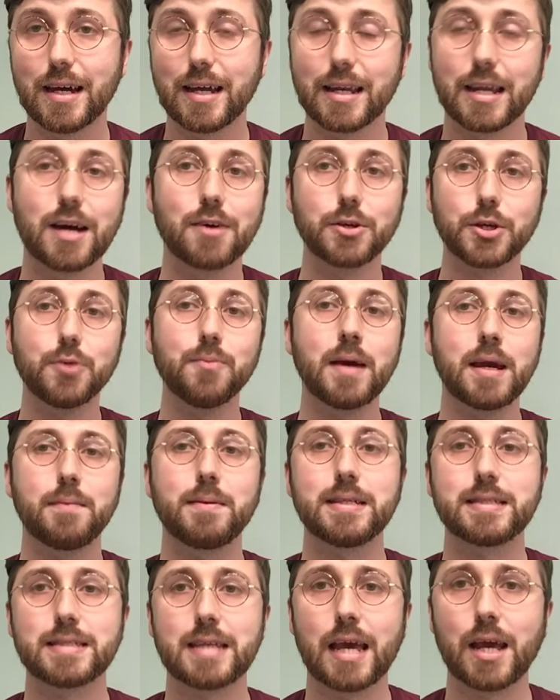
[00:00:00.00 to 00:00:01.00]
Now you may
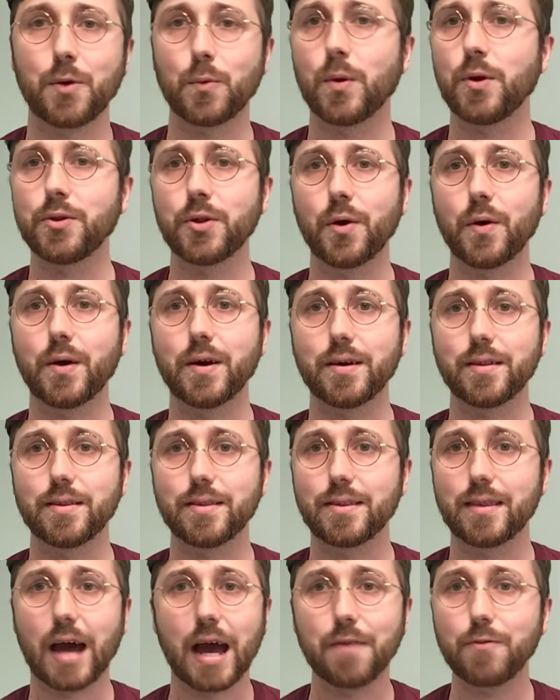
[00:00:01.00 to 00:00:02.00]
be saying, well, Noah,
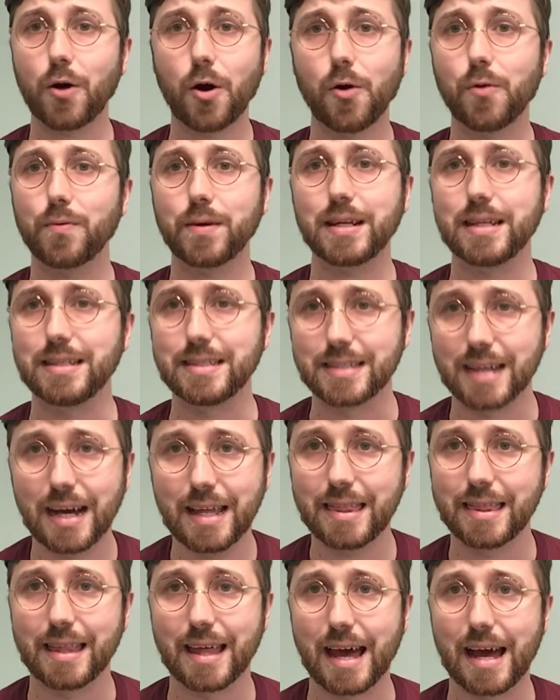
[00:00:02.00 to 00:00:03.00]
I've already
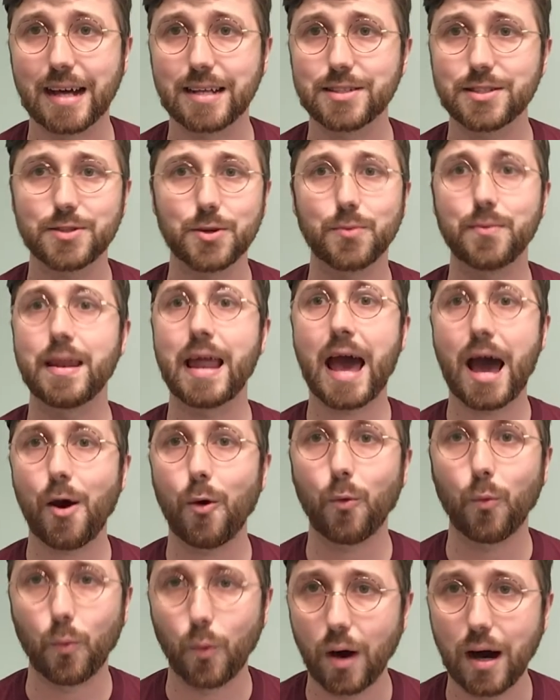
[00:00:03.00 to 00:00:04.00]
done that, so
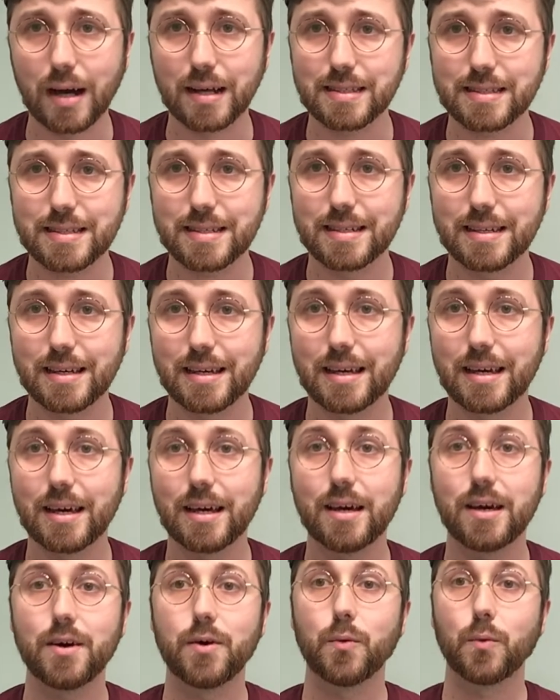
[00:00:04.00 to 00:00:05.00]
now what?
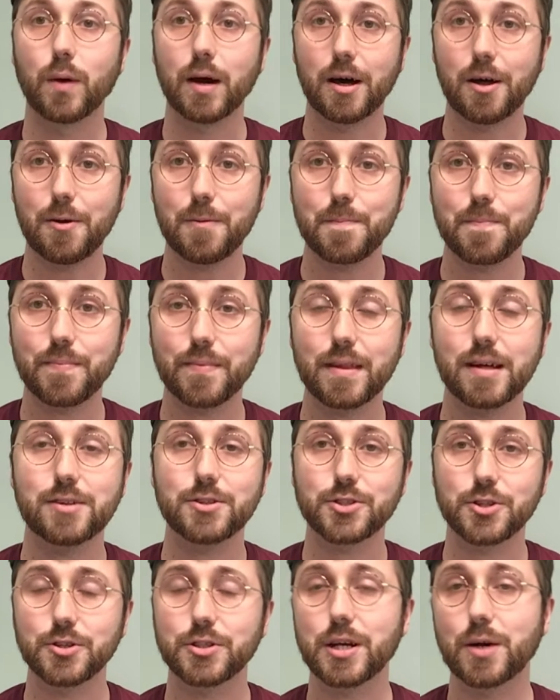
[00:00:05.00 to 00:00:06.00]
Well,
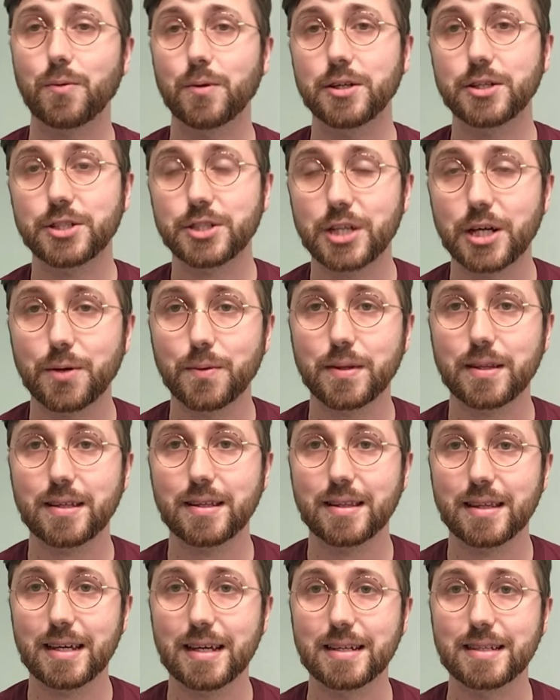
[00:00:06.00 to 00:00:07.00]
church, I want to share with
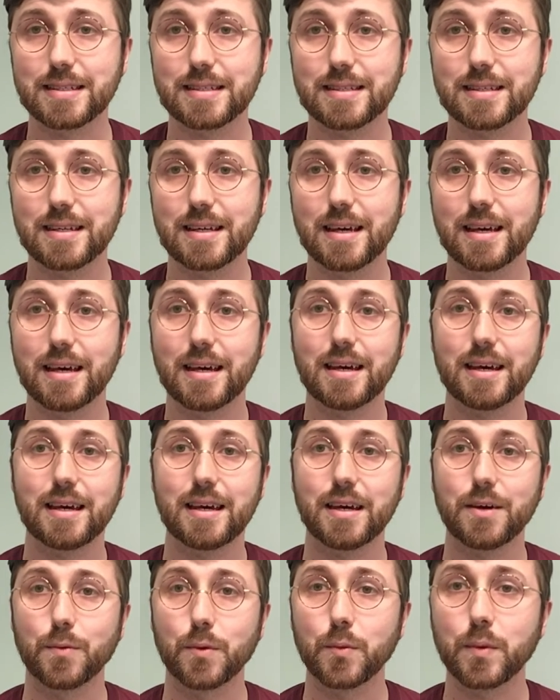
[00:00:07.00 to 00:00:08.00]
you this.
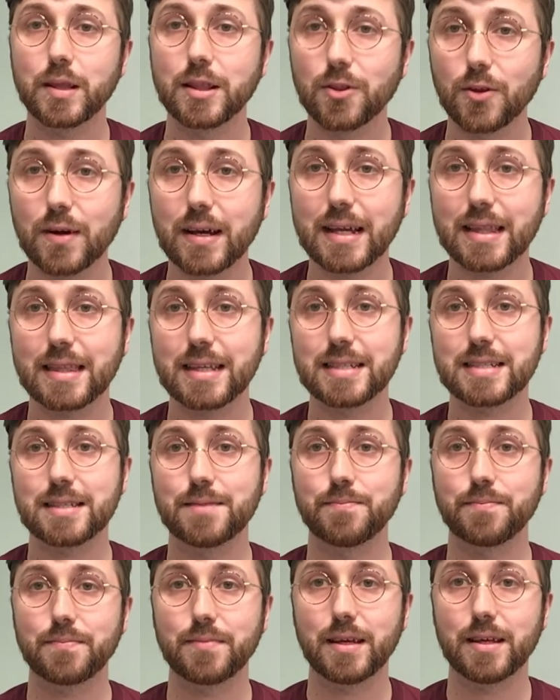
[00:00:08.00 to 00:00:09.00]
When we look at this
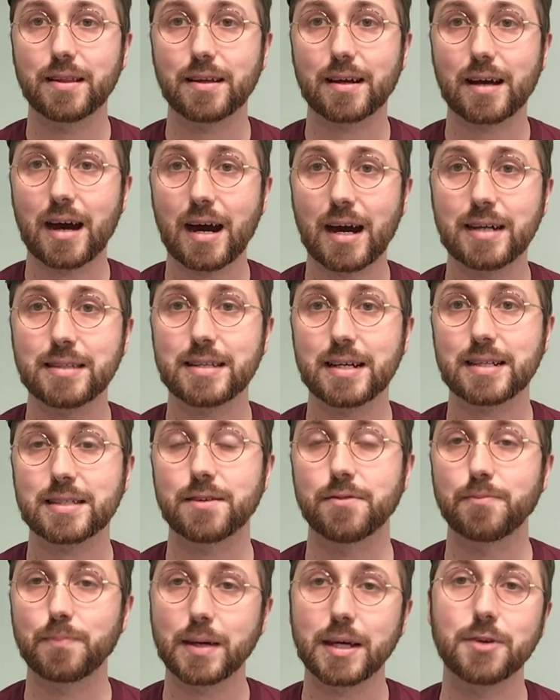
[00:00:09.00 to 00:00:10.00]
in the context
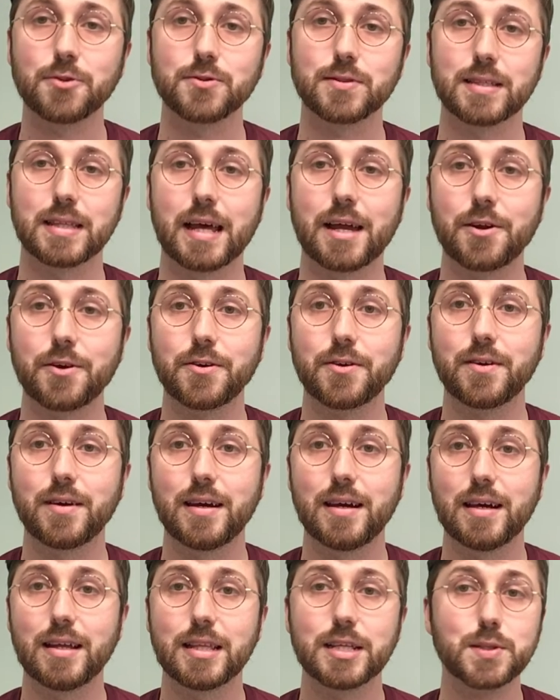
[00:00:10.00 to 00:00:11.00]
of Peter's letter,
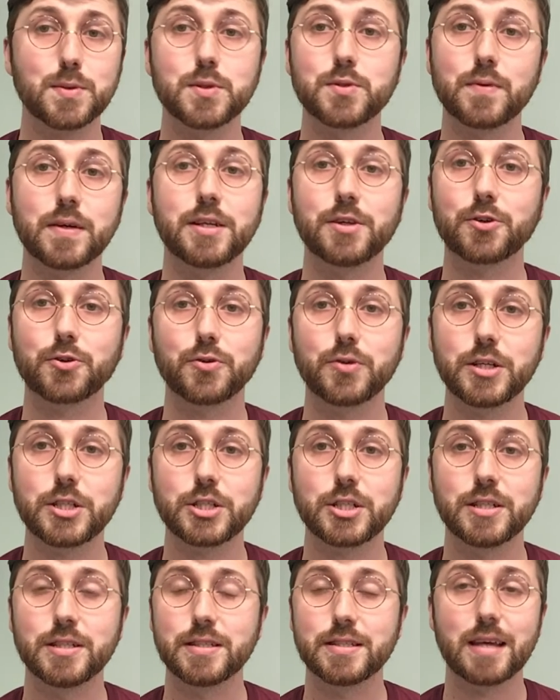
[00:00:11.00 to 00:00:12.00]
this was written to
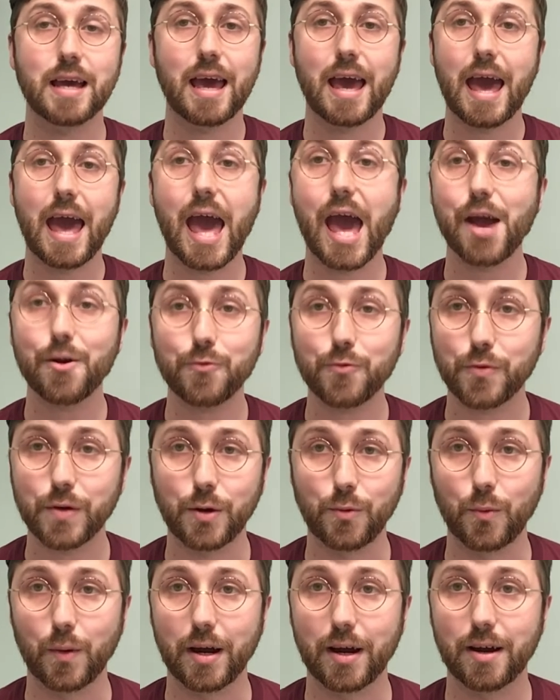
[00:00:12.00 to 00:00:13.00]
Christians
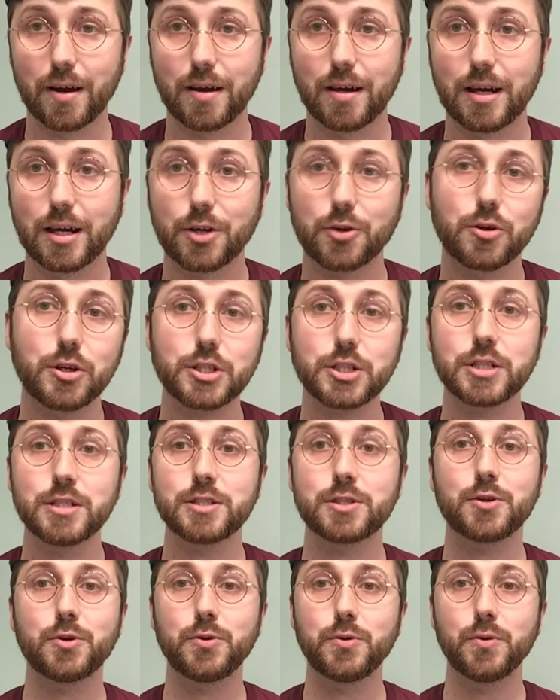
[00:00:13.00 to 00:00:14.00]
everywhere,
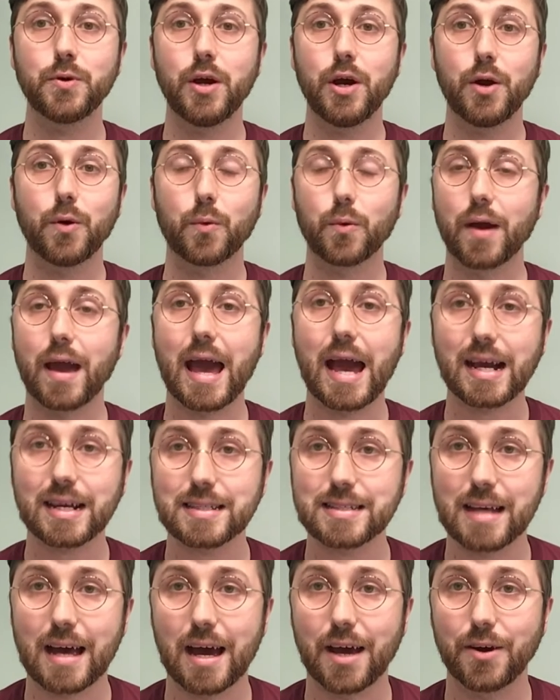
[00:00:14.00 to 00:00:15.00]
Christians who were
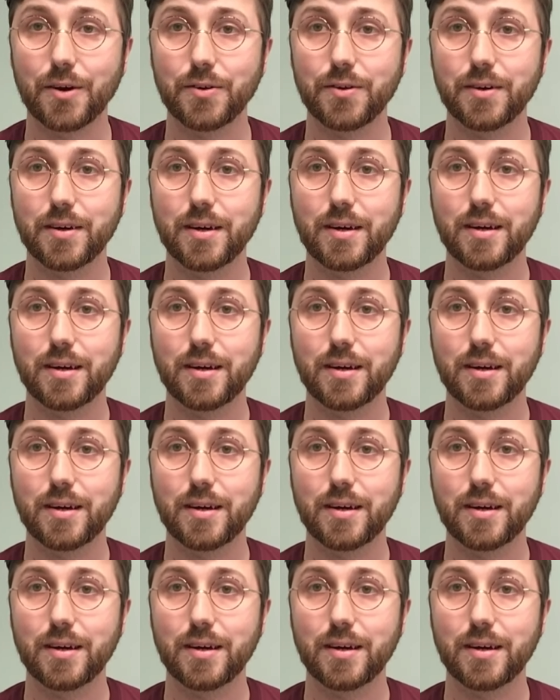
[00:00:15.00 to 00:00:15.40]
exiled.